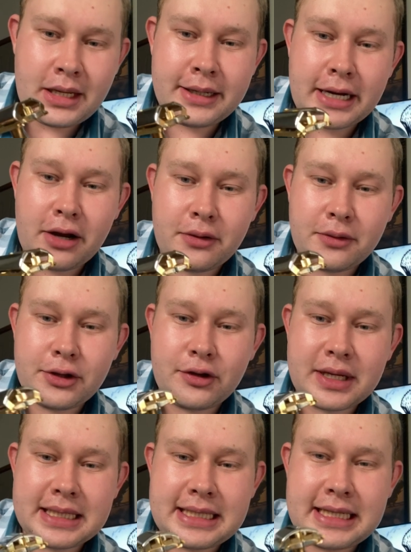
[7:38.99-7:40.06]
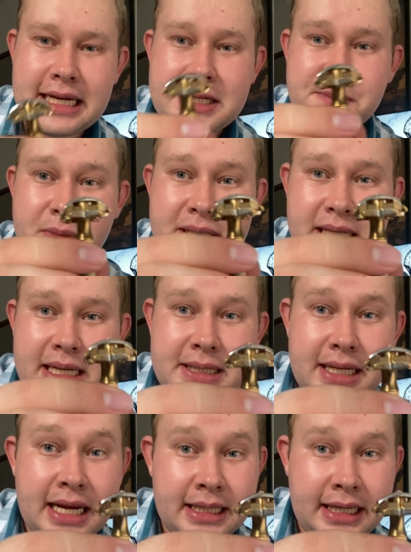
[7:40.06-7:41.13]
Now you can see it's missing its
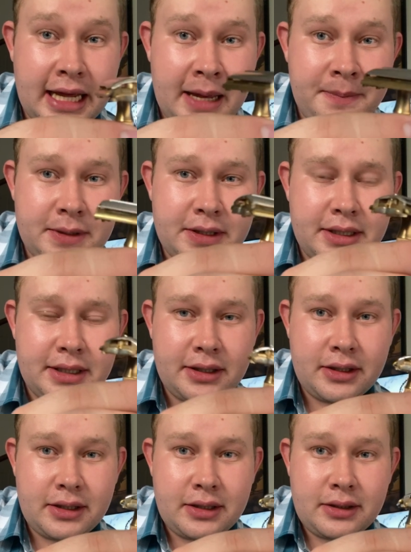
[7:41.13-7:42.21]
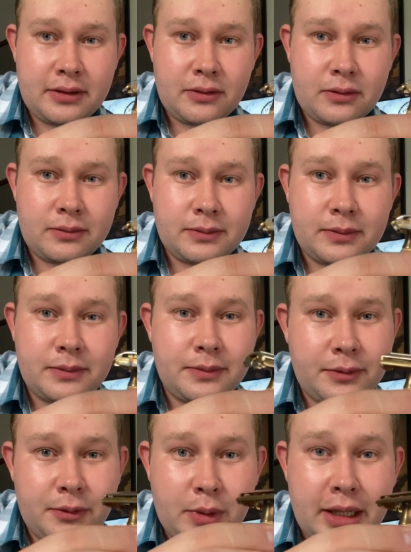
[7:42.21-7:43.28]
end caps.
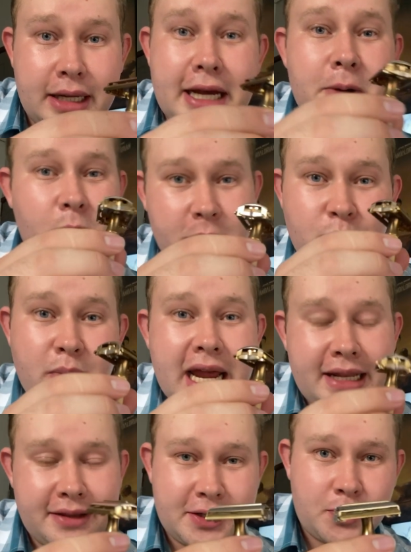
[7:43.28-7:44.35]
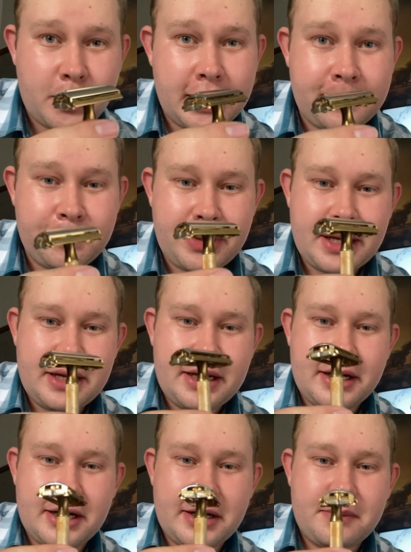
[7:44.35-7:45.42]
Well, it was made this way.
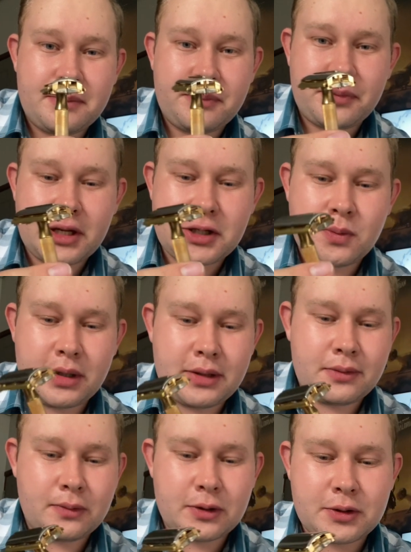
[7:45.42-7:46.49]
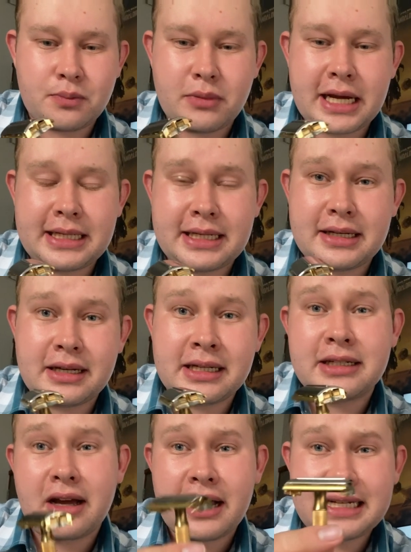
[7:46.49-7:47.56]
This one was made in
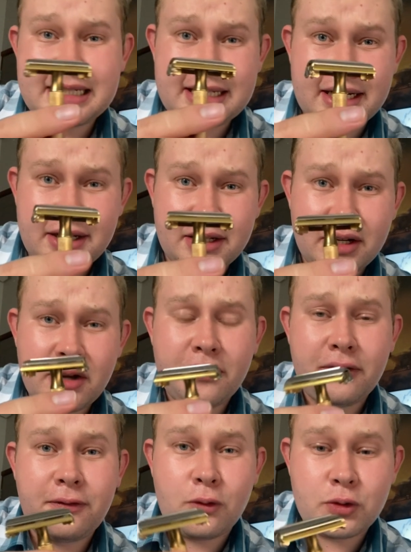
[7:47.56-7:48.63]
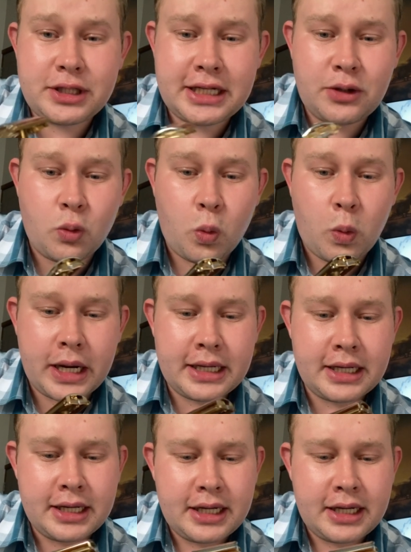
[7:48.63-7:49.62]
1941.